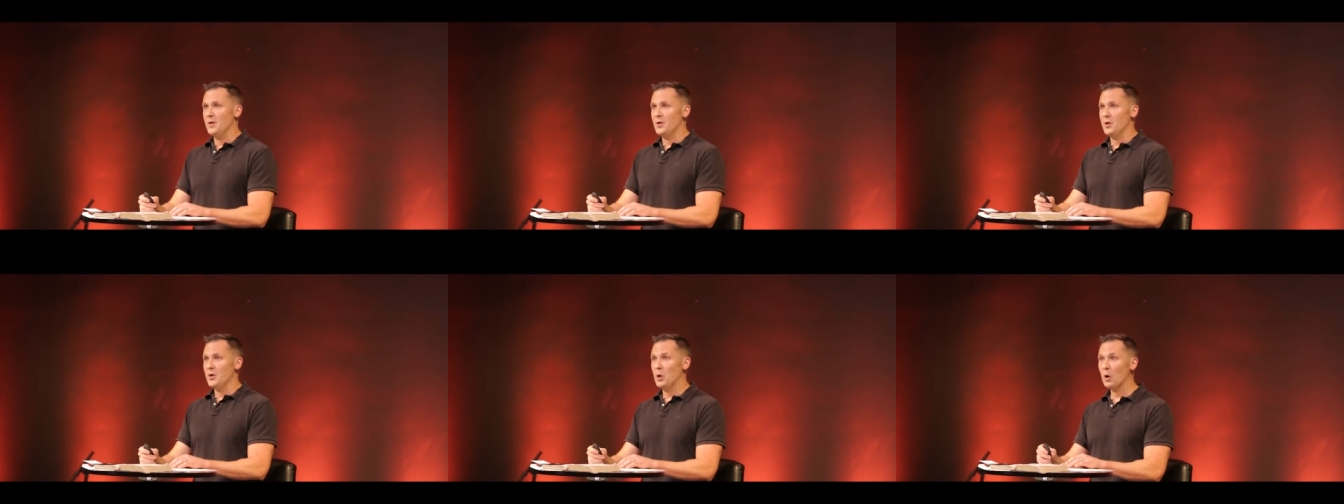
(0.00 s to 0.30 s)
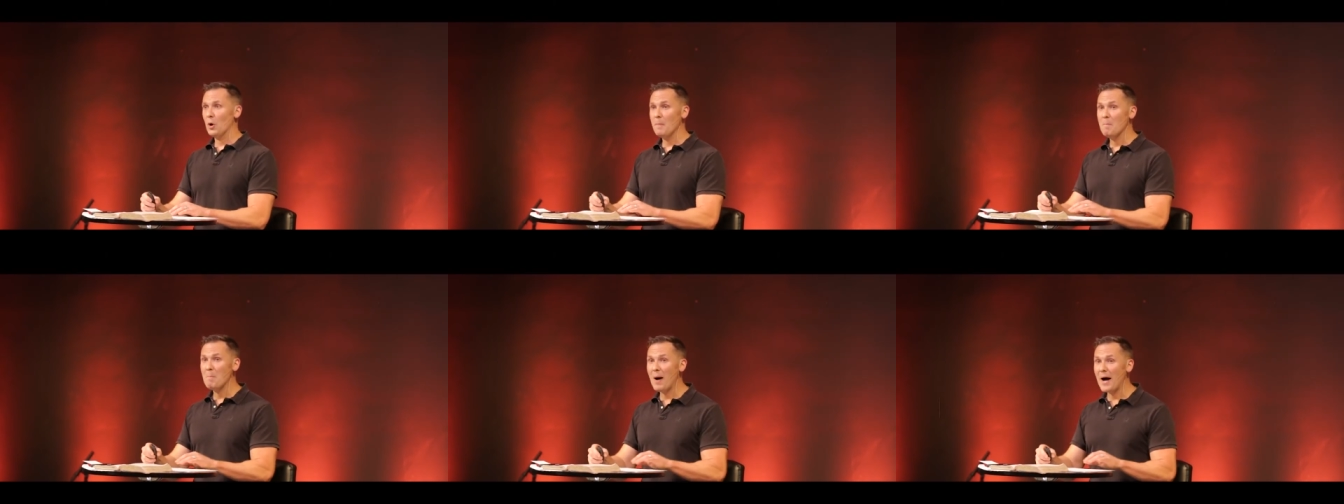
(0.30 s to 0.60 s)

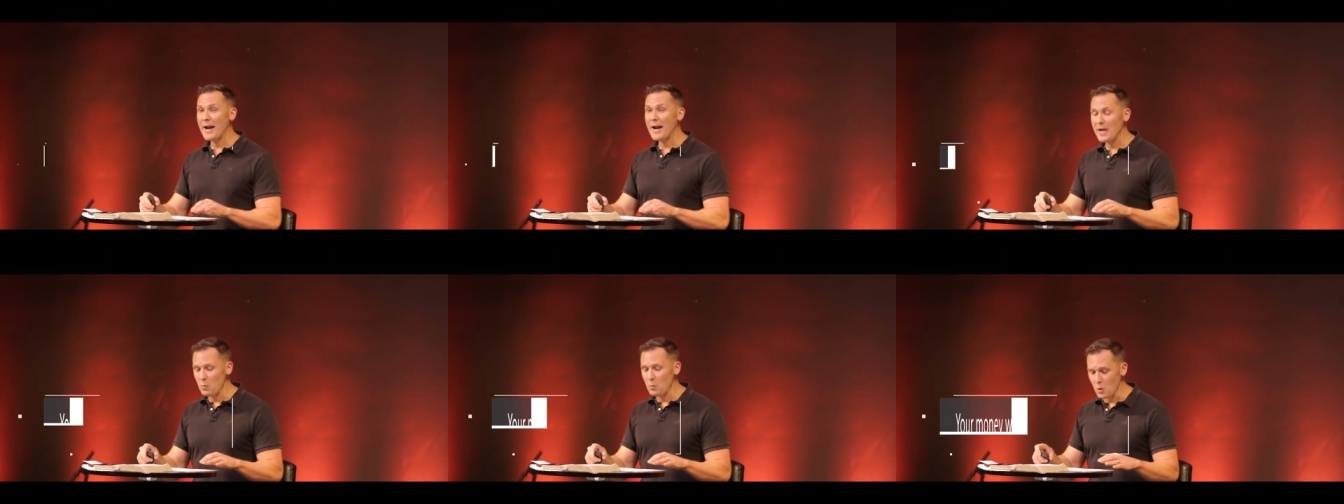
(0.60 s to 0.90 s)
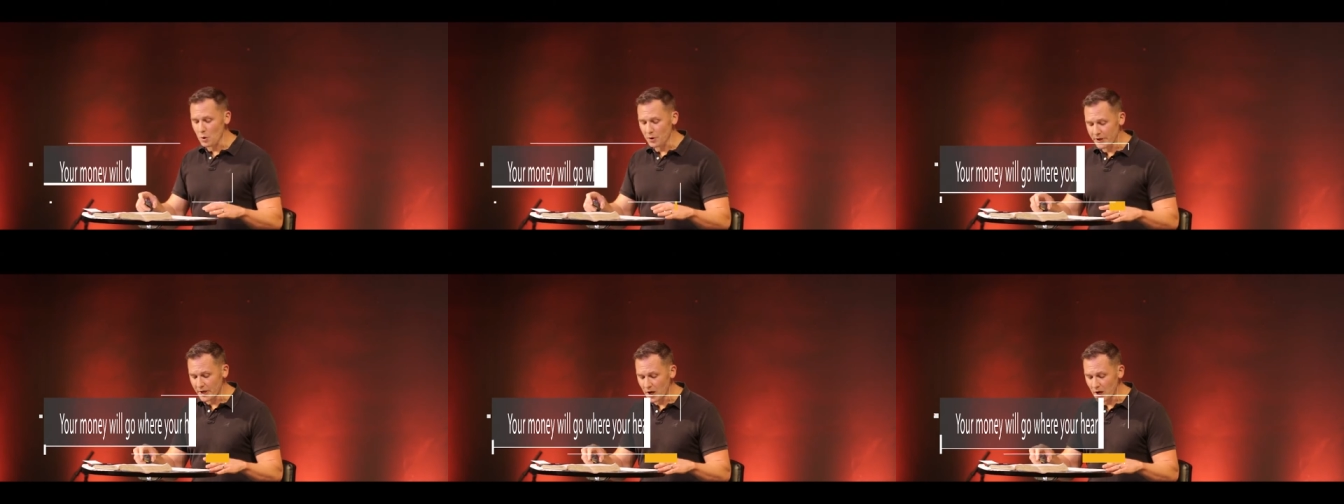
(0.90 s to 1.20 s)
Your money
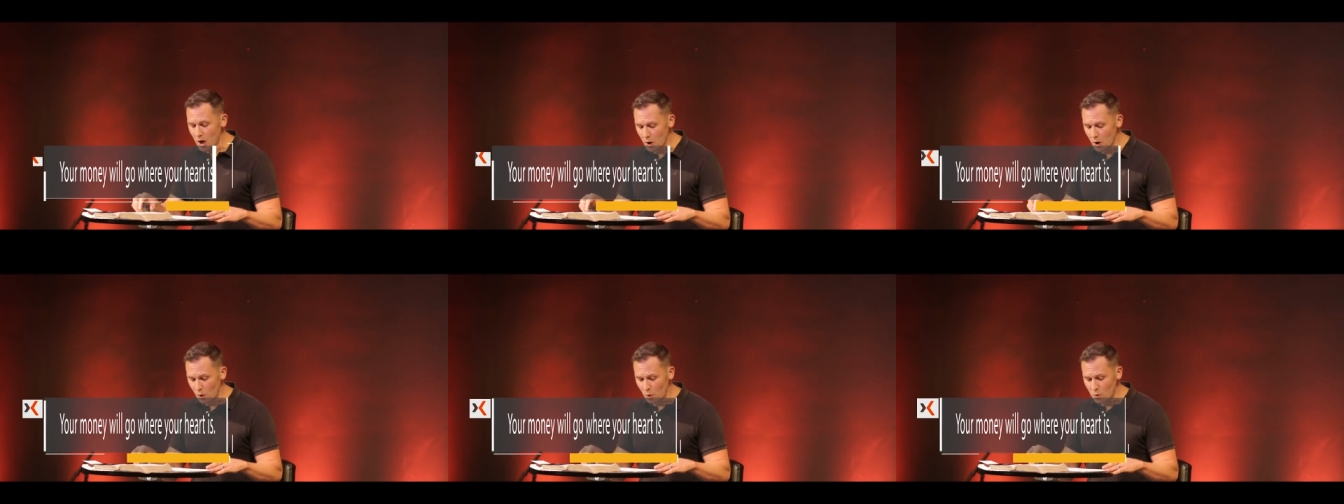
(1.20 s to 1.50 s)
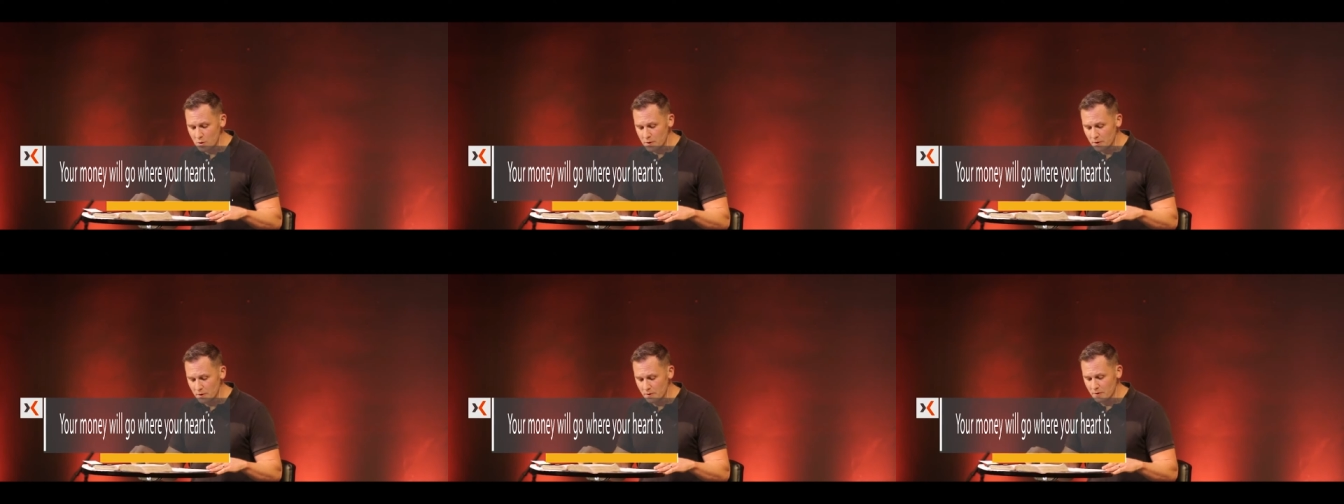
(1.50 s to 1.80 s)
will
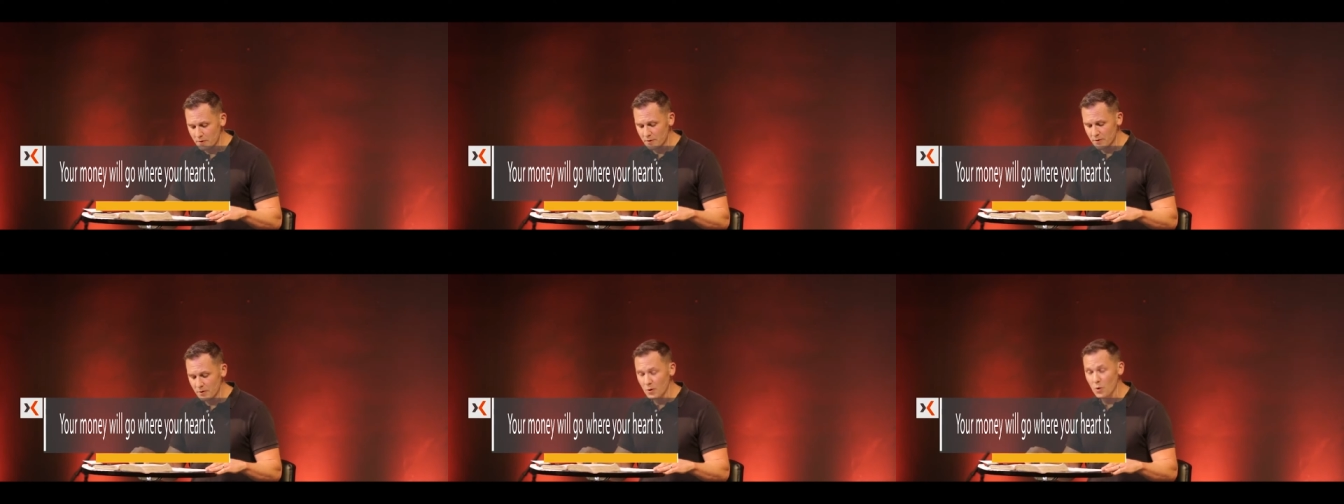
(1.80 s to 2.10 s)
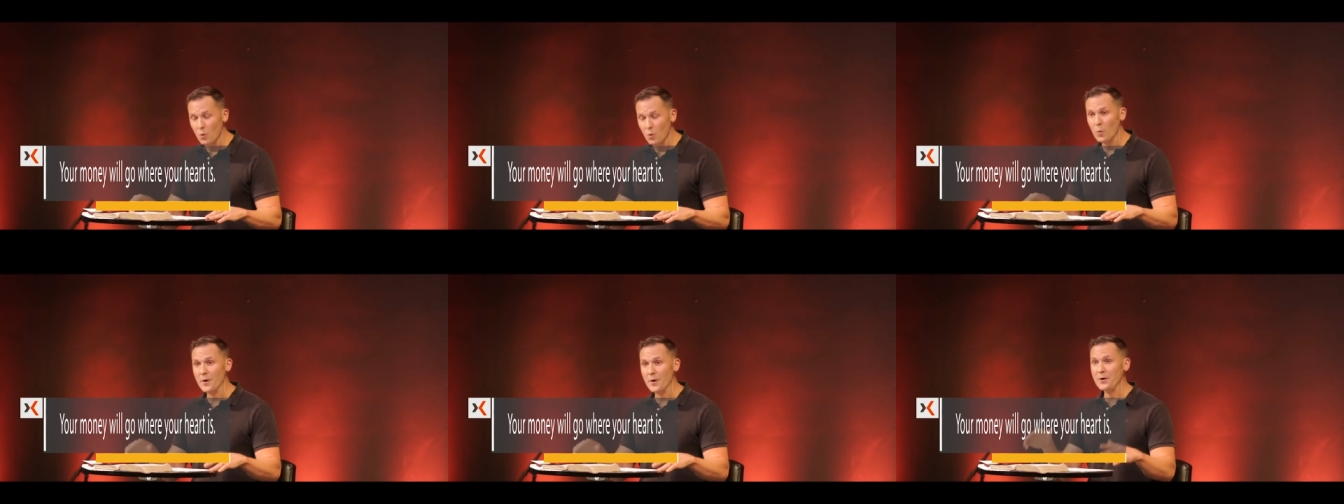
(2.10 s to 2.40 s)
go
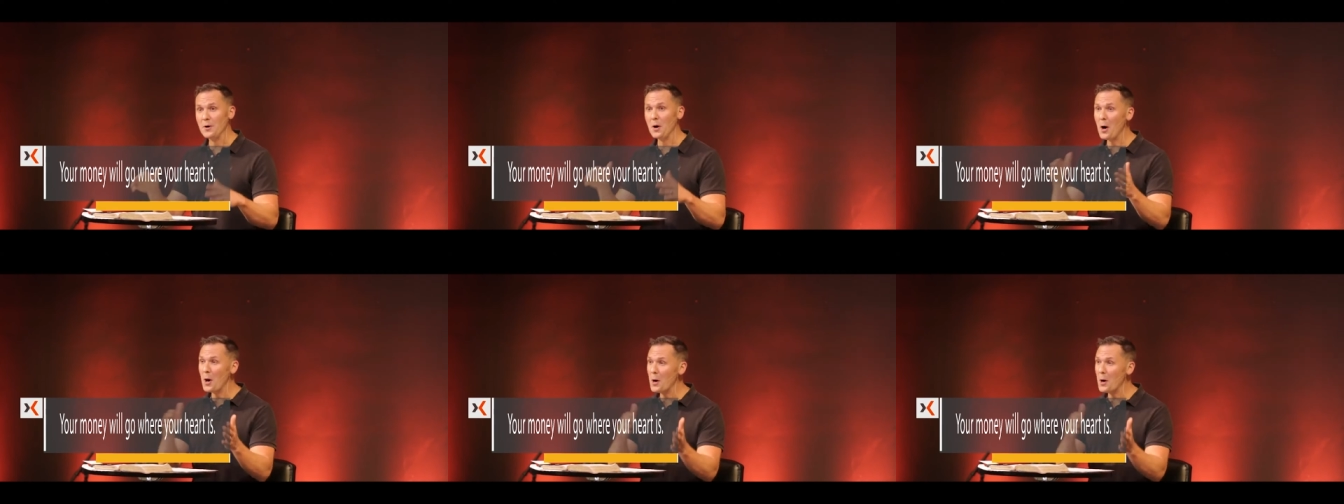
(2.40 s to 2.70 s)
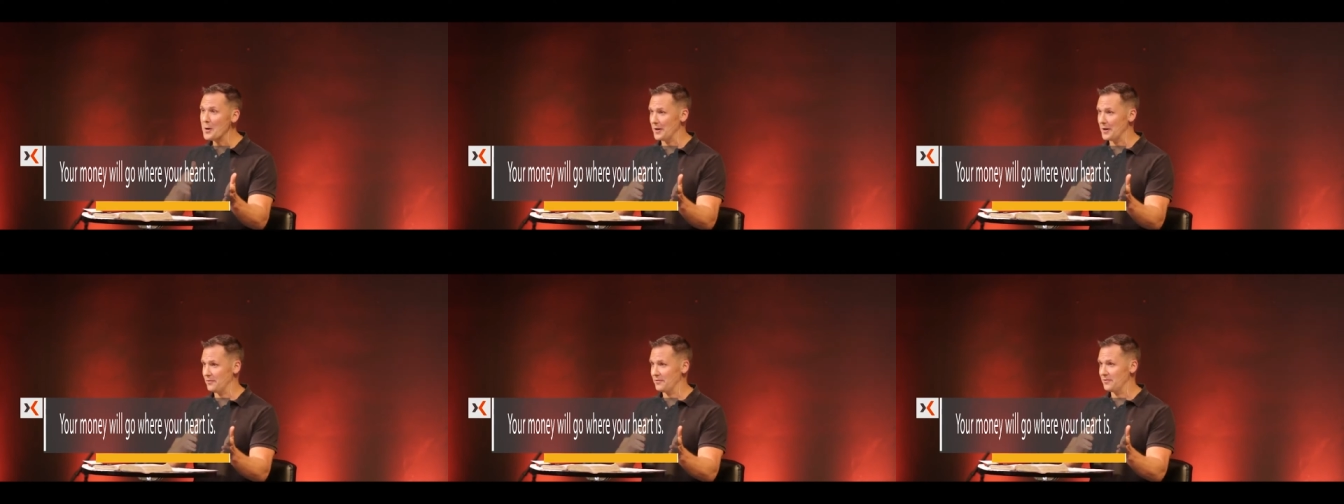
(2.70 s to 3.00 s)
where your
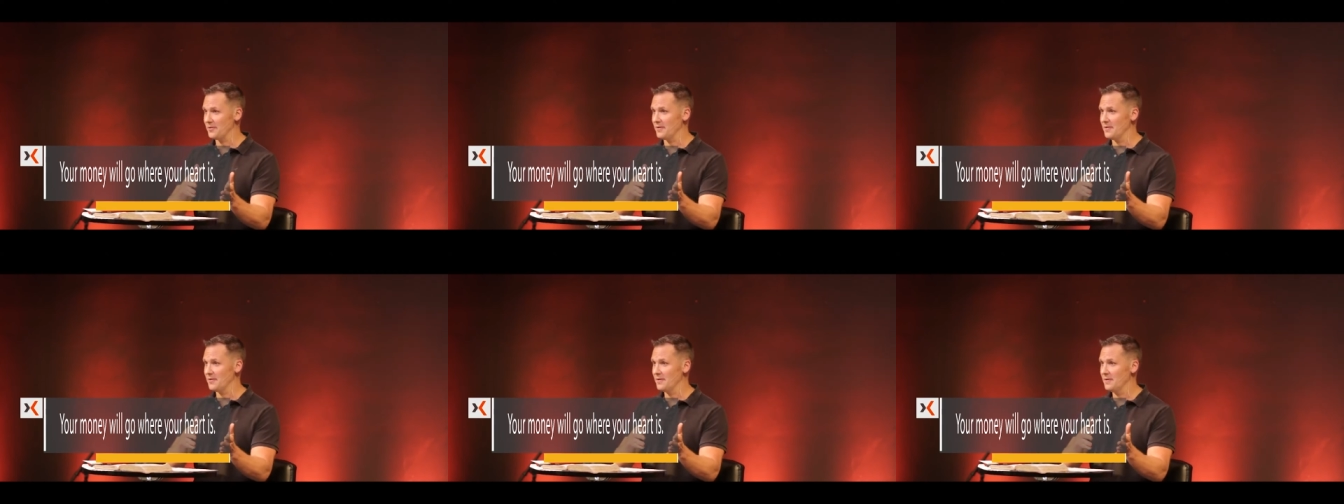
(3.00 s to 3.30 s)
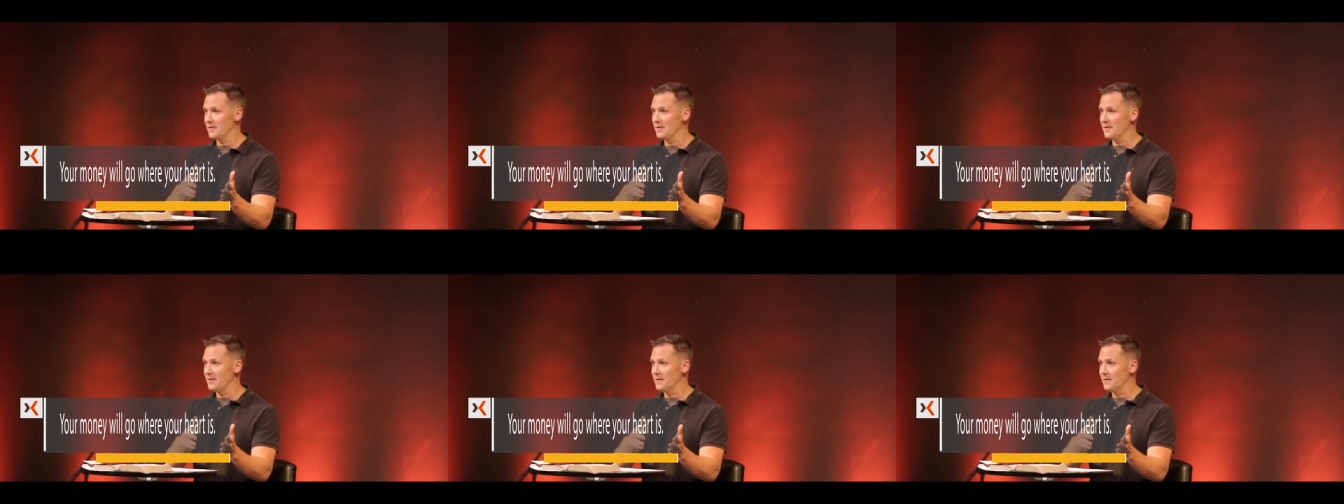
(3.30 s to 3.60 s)
heart
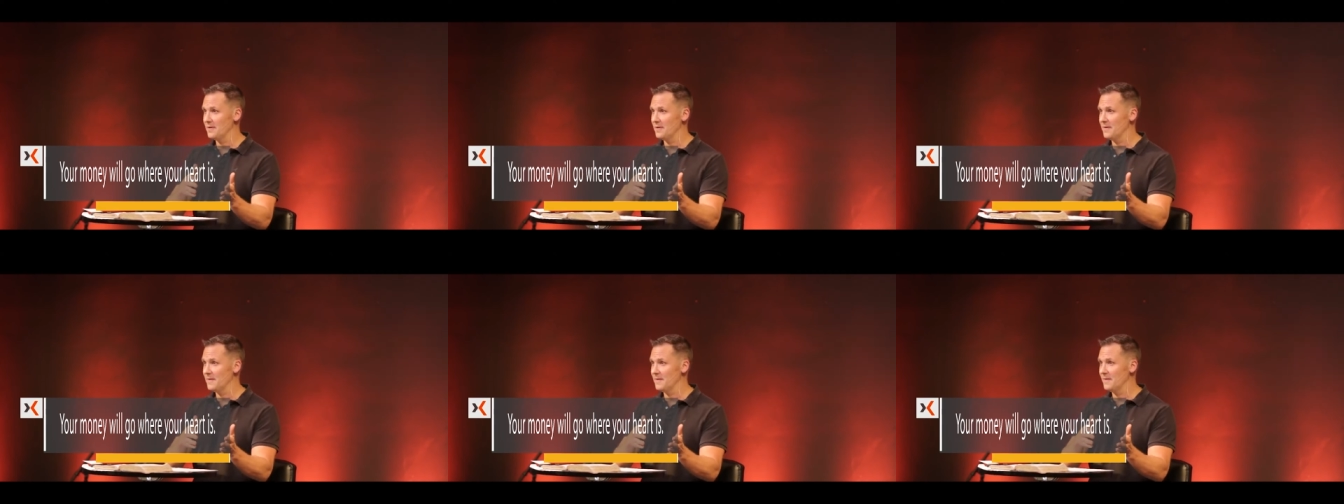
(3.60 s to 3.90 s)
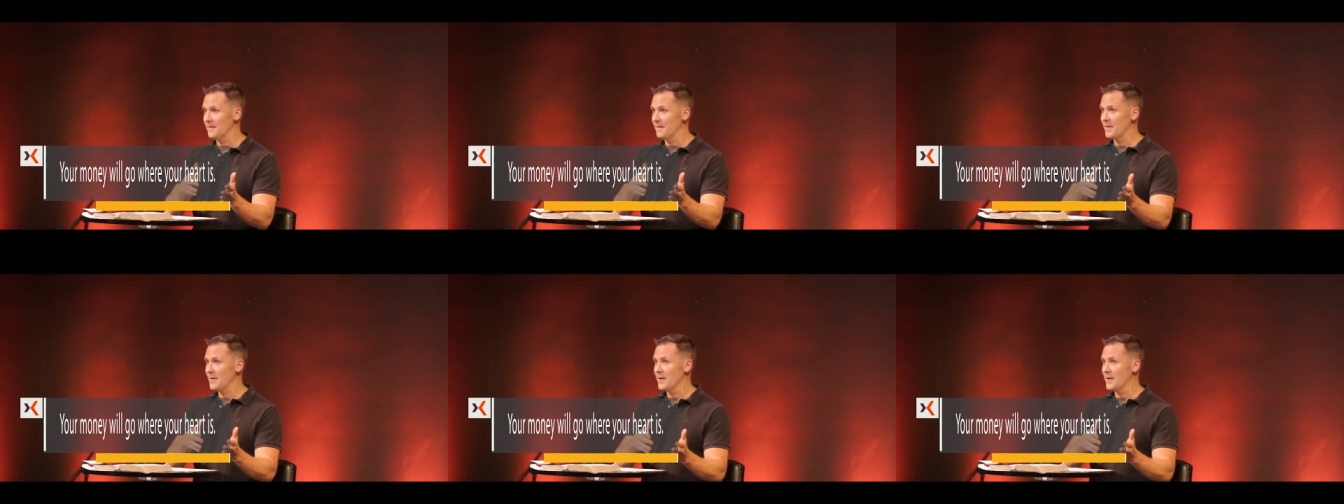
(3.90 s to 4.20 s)

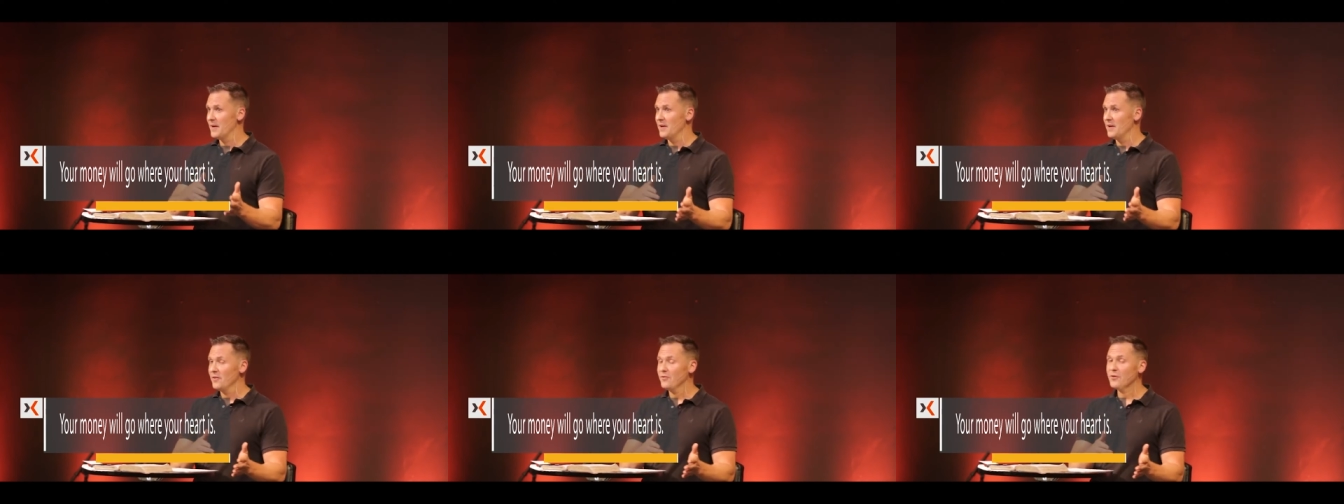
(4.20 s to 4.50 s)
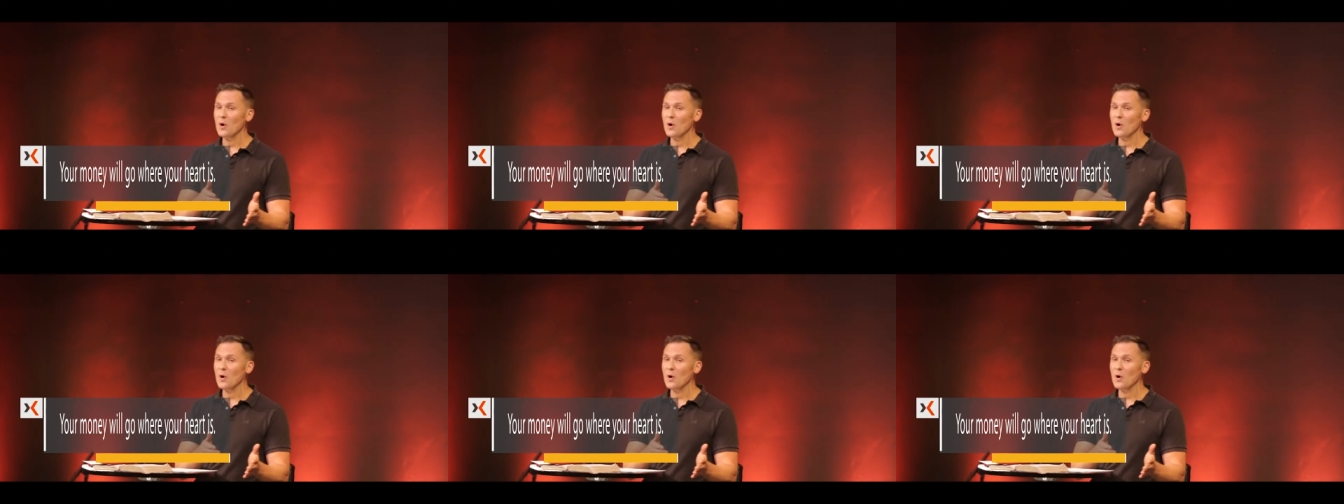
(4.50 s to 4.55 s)
is.